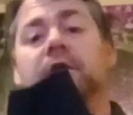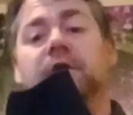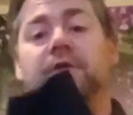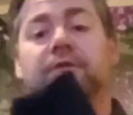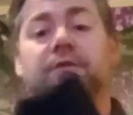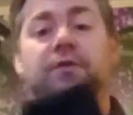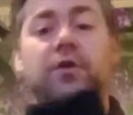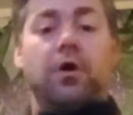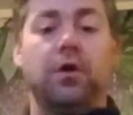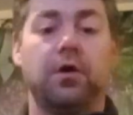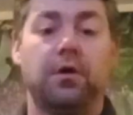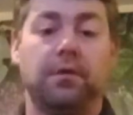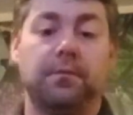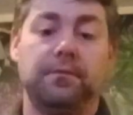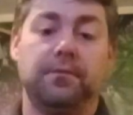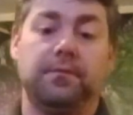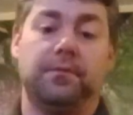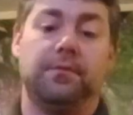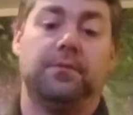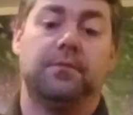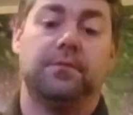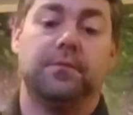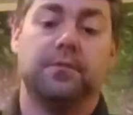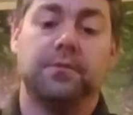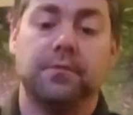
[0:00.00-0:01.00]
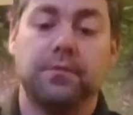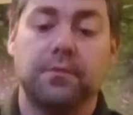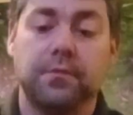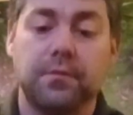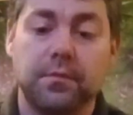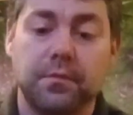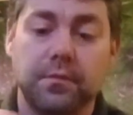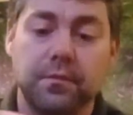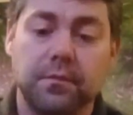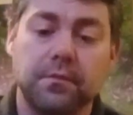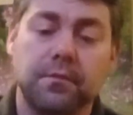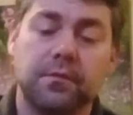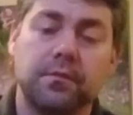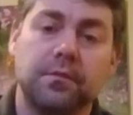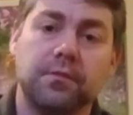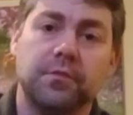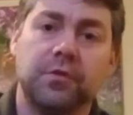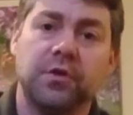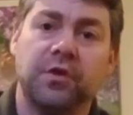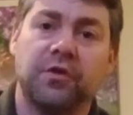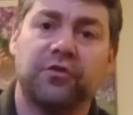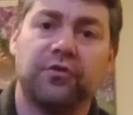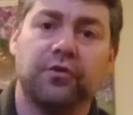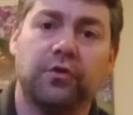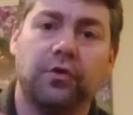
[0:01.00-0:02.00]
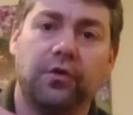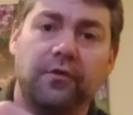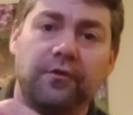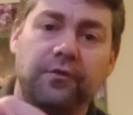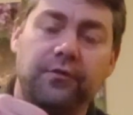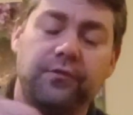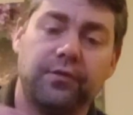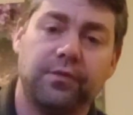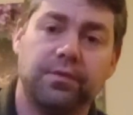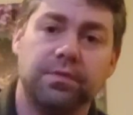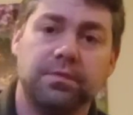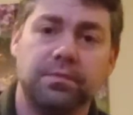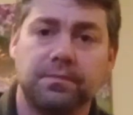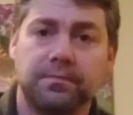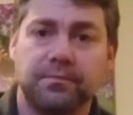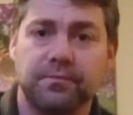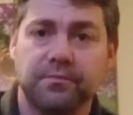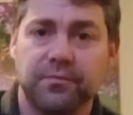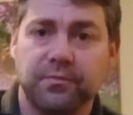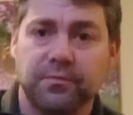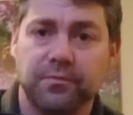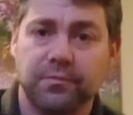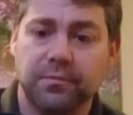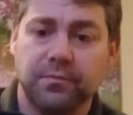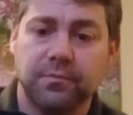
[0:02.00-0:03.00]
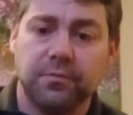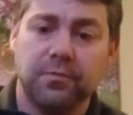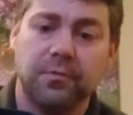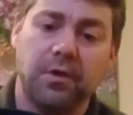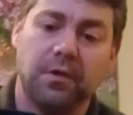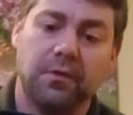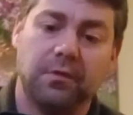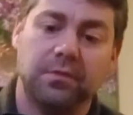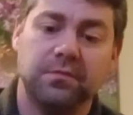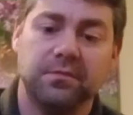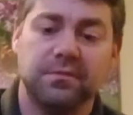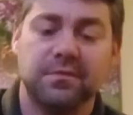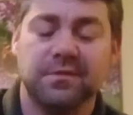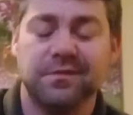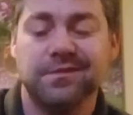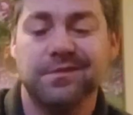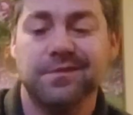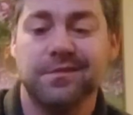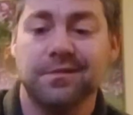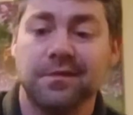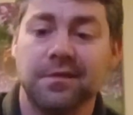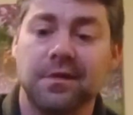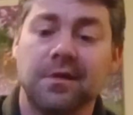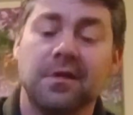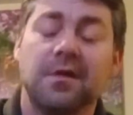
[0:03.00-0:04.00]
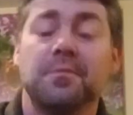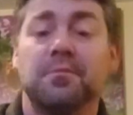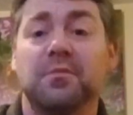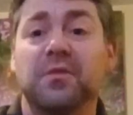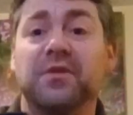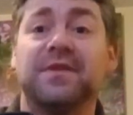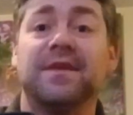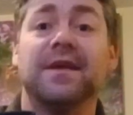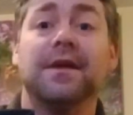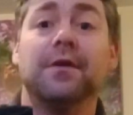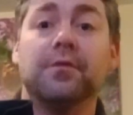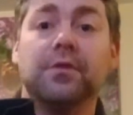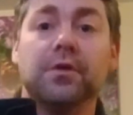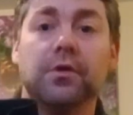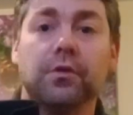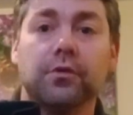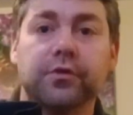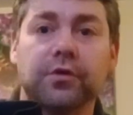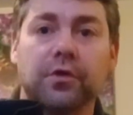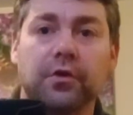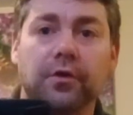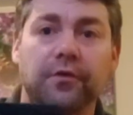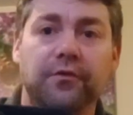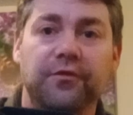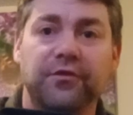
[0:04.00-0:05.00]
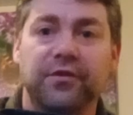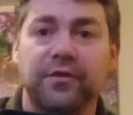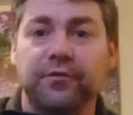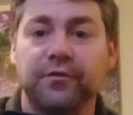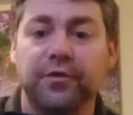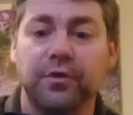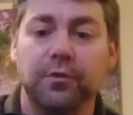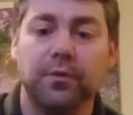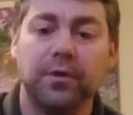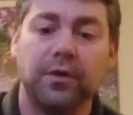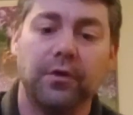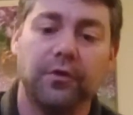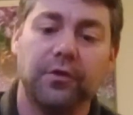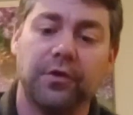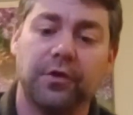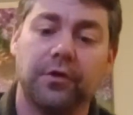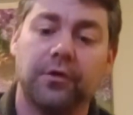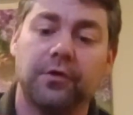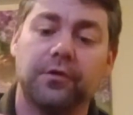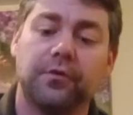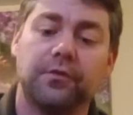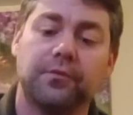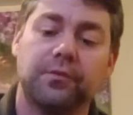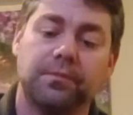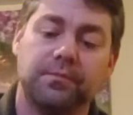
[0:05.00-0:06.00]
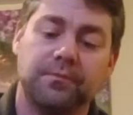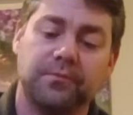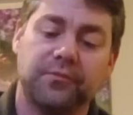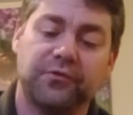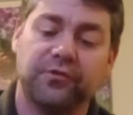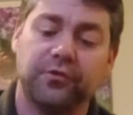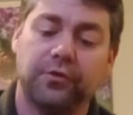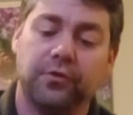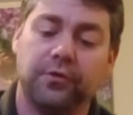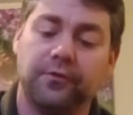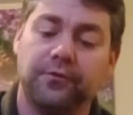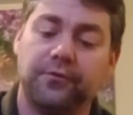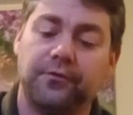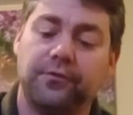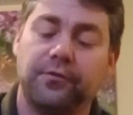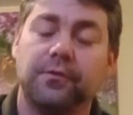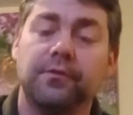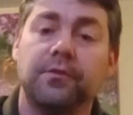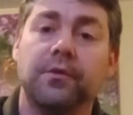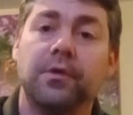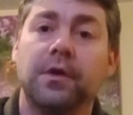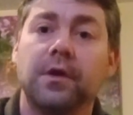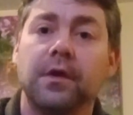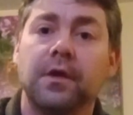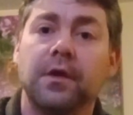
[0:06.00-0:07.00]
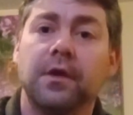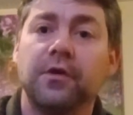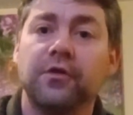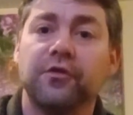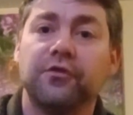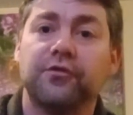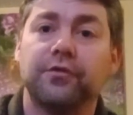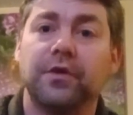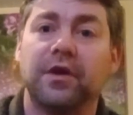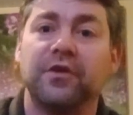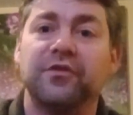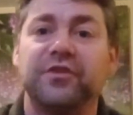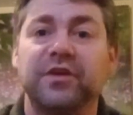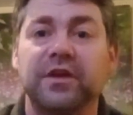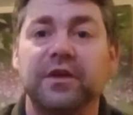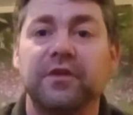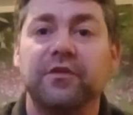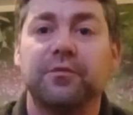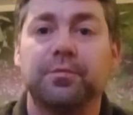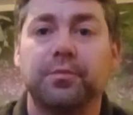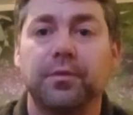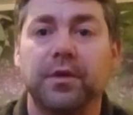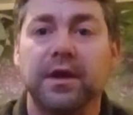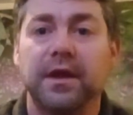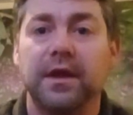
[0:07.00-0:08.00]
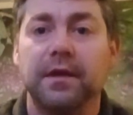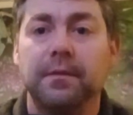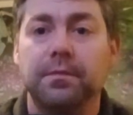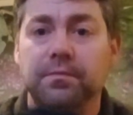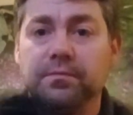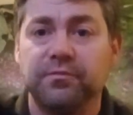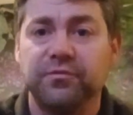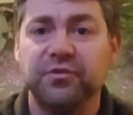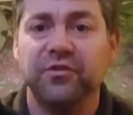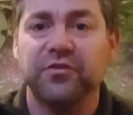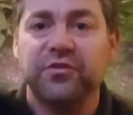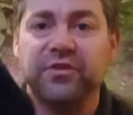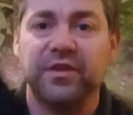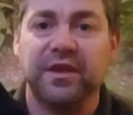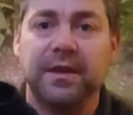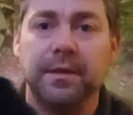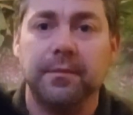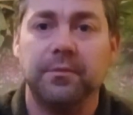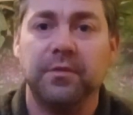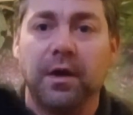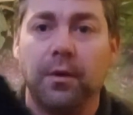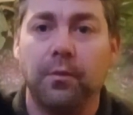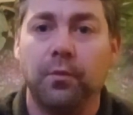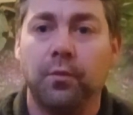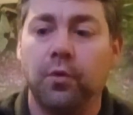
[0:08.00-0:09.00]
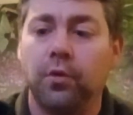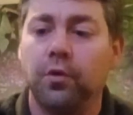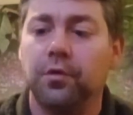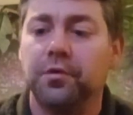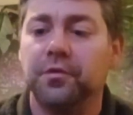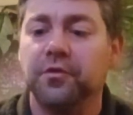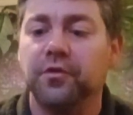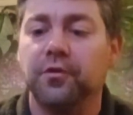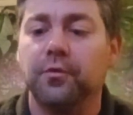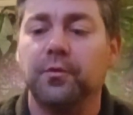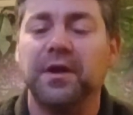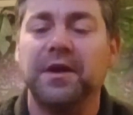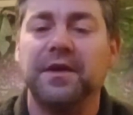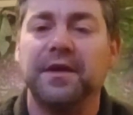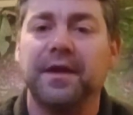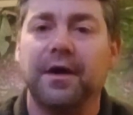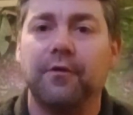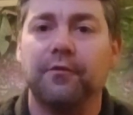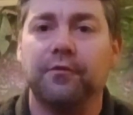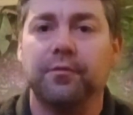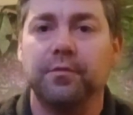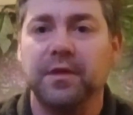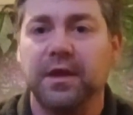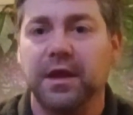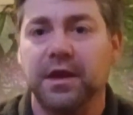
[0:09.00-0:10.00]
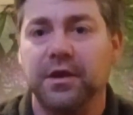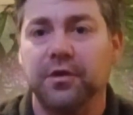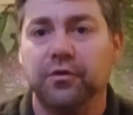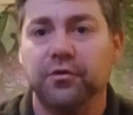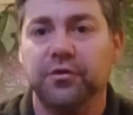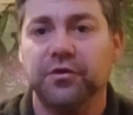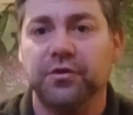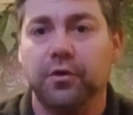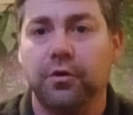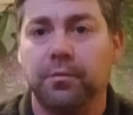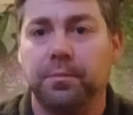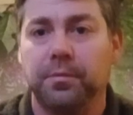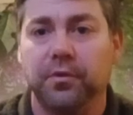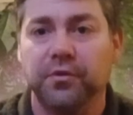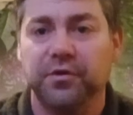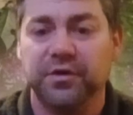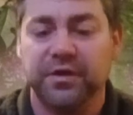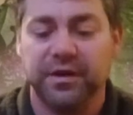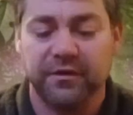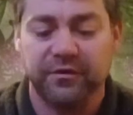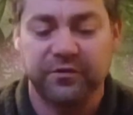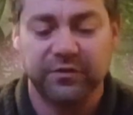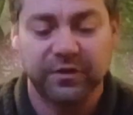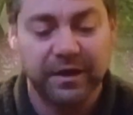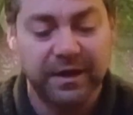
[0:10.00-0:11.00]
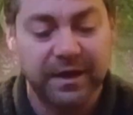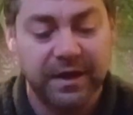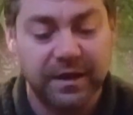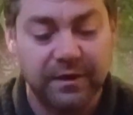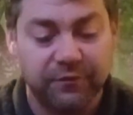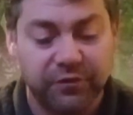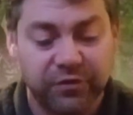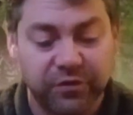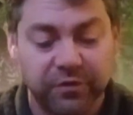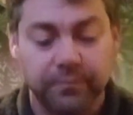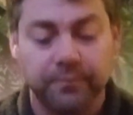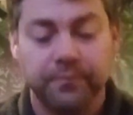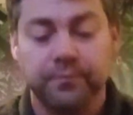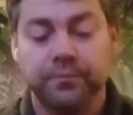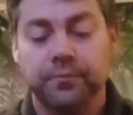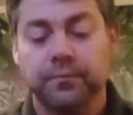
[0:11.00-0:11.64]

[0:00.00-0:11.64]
You've got your sort of, well, material cuffs, if you will, that are sort of stretchy and springy, just to keep that water and the wind out from getting up under your sleeves.